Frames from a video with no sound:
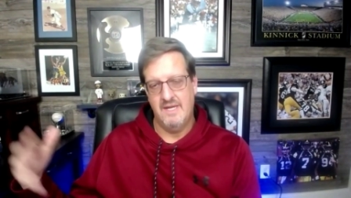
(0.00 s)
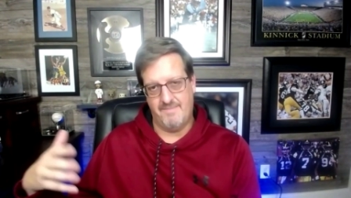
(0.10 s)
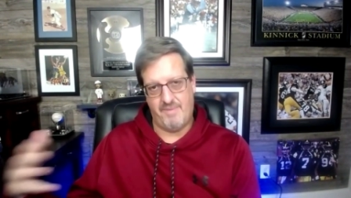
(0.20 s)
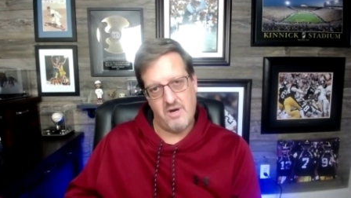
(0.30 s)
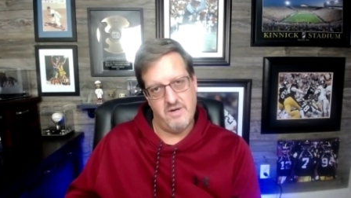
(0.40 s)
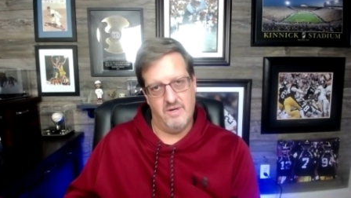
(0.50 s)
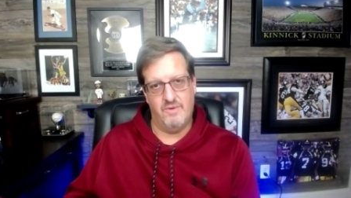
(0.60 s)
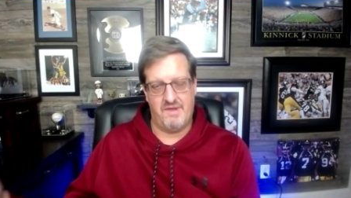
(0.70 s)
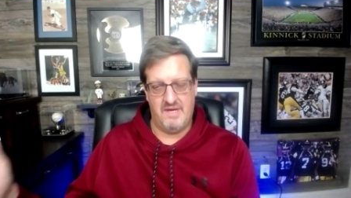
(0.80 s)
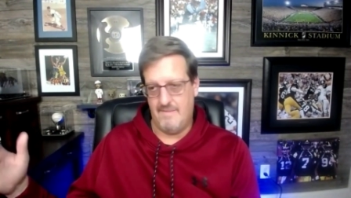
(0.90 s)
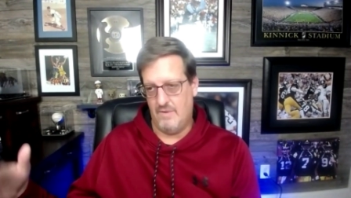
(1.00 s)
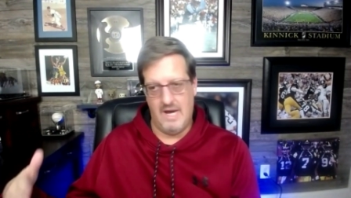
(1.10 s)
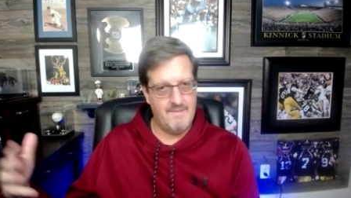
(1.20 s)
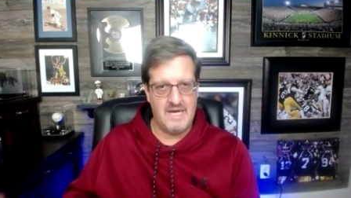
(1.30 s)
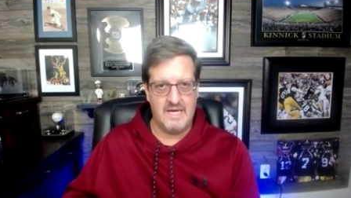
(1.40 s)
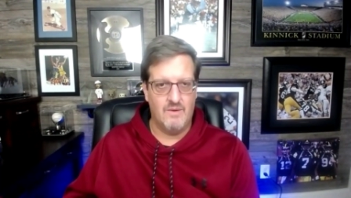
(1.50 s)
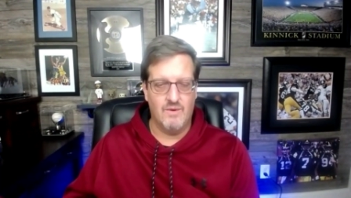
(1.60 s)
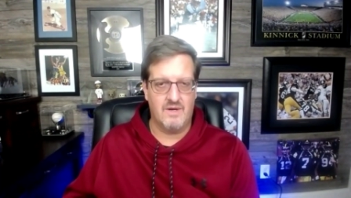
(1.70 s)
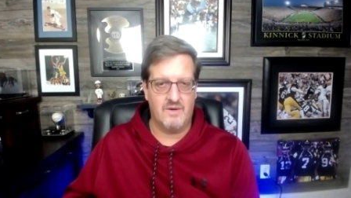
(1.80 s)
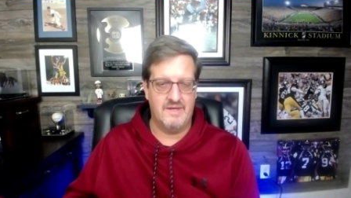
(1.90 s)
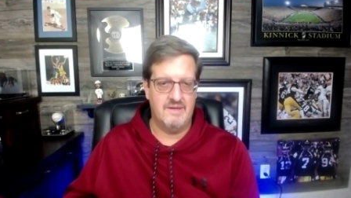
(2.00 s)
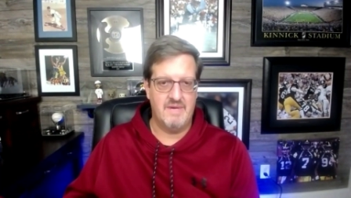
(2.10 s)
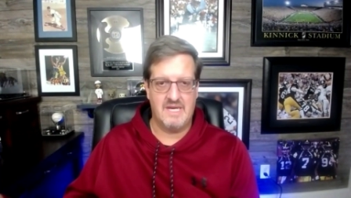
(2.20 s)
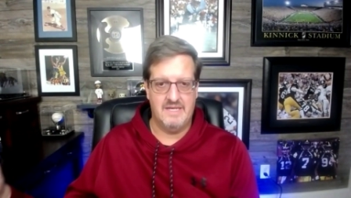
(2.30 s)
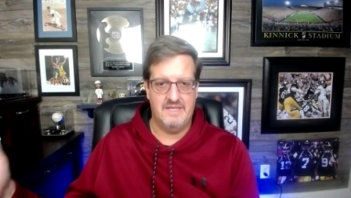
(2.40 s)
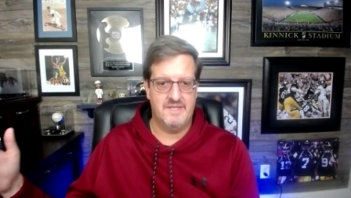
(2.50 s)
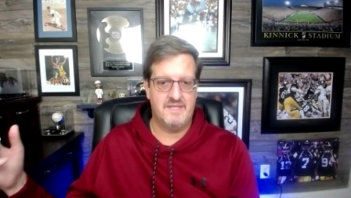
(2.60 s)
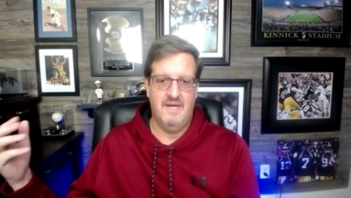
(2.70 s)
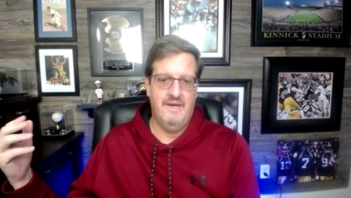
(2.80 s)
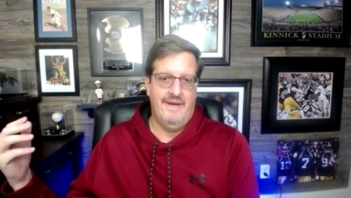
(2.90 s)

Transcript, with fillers: to partner with him or i'm not going to work with him because